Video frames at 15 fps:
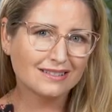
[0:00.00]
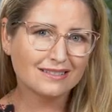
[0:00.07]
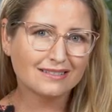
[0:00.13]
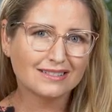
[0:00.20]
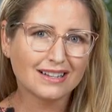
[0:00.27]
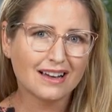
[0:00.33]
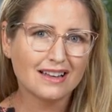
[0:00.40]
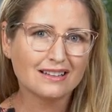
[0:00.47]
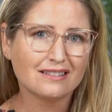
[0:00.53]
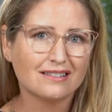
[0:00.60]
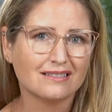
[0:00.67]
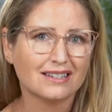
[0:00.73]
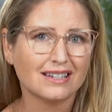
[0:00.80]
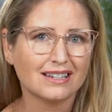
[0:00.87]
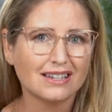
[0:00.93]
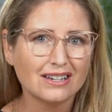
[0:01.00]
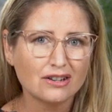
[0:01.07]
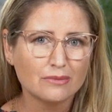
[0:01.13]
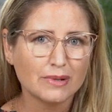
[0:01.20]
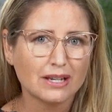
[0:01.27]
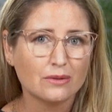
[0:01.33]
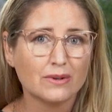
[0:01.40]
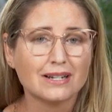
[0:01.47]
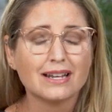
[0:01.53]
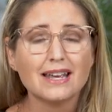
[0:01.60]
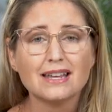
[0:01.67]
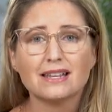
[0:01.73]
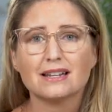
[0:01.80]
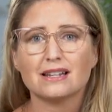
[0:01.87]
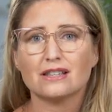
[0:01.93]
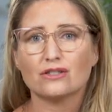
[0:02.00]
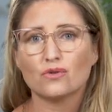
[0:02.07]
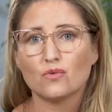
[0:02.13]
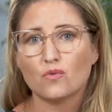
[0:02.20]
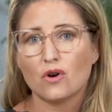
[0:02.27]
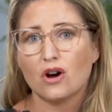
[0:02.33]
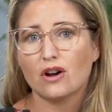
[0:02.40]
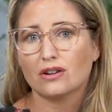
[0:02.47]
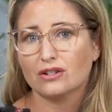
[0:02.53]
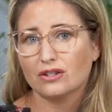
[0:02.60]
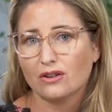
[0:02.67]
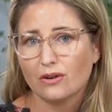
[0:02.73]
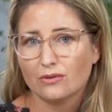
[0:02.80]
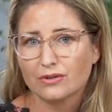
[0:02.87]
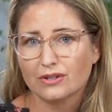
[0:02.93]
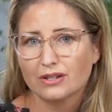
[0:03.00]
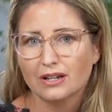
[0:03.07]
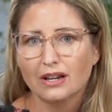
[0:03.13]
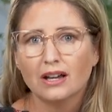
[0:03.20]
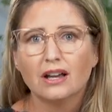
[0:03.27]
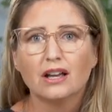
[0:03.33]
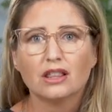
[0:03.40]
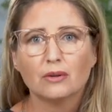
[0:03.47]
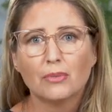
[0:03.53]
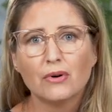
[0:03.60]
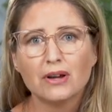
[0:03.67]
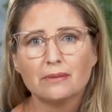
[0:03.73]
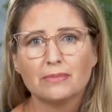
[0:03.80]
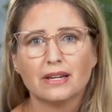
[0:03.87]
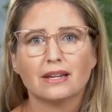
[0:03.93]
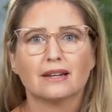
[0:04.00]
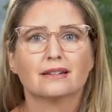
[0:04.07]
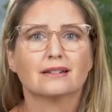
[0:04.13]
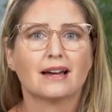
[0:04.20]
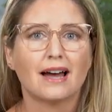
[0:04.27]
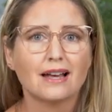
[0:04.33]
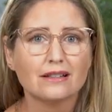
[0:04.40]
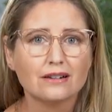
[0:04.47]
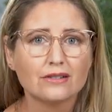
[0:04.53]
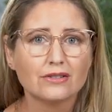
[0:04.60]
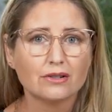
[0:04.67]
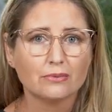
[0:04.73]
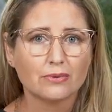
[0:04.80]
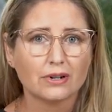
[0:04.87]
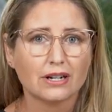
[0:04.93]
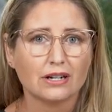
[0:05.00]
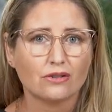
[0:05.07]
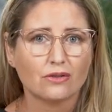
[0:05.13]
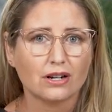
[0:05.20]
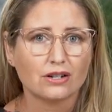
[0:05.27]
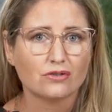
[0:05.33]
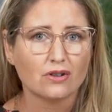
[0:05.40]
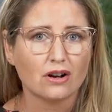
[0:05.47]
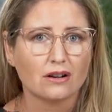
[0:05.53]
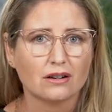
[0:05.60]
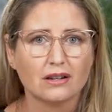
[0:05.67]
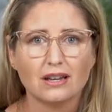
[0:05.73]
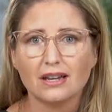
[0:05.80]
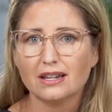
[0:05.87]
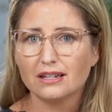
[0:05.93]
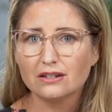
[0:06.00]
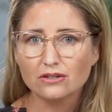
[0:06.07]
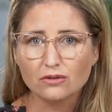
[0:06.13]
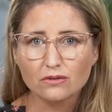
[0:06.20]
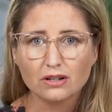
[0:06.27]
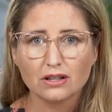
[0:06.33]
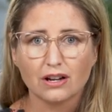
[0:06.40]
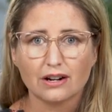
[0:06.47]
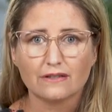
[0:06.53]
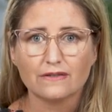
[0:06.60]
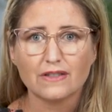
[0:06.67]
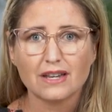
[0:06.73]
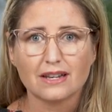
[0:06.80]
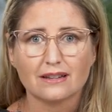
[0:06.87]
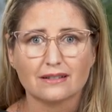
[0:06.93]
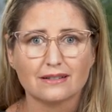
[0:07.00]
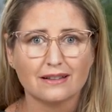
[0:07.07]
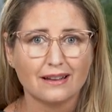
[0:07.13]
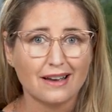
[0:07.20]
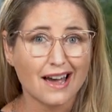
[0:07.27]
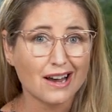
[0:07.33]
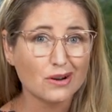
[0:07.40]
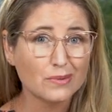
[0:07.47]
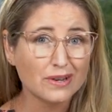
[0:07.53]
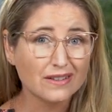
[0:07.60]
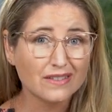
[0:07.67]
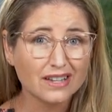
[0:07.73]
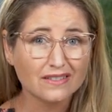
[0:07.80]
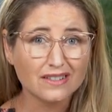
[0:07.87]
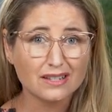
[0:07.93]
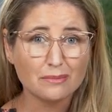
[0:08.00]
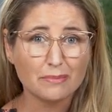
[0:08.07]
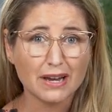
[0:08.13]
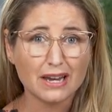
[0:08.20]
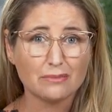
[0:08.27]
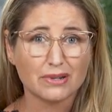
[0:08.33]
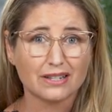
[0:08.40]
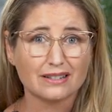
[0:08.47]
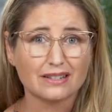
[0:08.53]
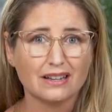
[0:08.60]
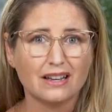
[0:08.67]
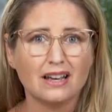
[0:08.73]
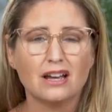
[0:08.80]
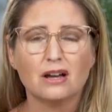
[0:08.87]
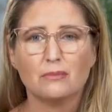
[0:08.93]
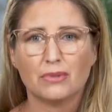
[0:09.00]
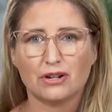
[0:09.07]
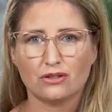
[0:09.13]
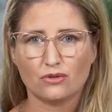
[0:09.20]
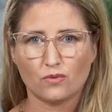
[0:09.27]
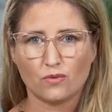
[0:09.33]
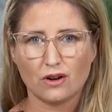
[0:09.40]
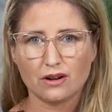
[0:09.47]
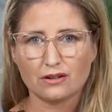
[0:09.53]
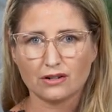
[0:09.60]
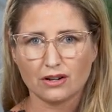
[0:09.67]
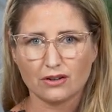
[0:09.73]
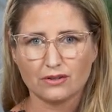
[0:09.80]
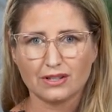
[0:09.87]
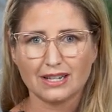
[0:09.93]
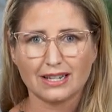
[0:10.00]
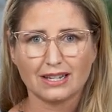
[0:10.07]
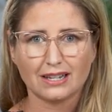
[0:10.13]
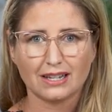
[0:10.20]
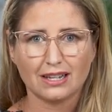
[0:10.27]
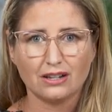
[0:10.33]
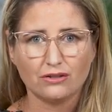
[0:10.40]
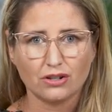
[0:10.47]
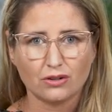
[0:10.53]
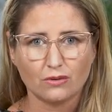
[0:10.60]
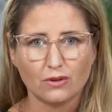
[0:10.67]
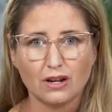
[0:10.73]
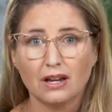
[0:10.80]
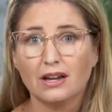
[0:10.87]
little Tylenol can kill me when taken in the wrong dose. The point being, Tylenol is a pretty great drug. It can do a lot of things. Heck, we even give it to babies. But in the wrong dose, it can kill you.